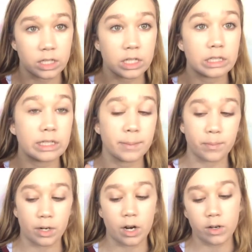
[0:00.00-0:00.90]
Dip
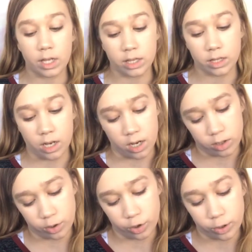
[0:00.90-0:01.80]
Brow in the
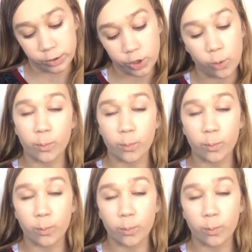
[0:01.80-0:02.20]
color Taupe.